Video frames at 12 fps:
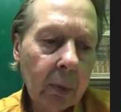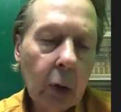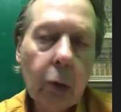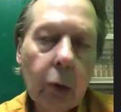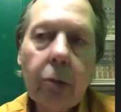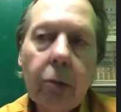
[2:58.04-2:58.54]

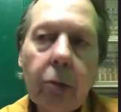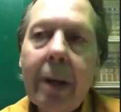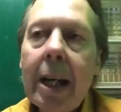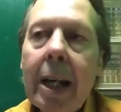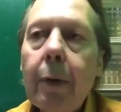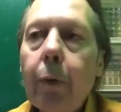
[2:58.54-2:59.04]

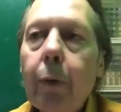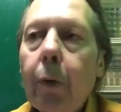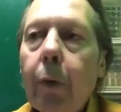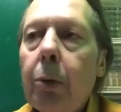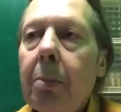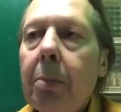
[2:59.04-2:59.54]
great for
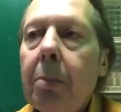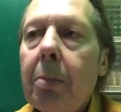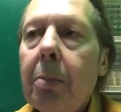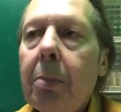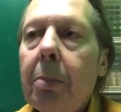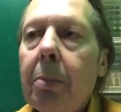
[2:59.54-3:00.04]
me
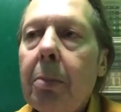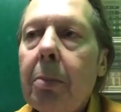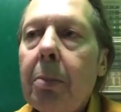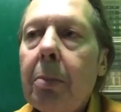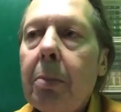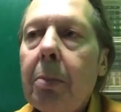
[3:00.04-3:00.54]

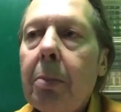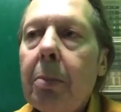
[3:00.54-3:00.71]
to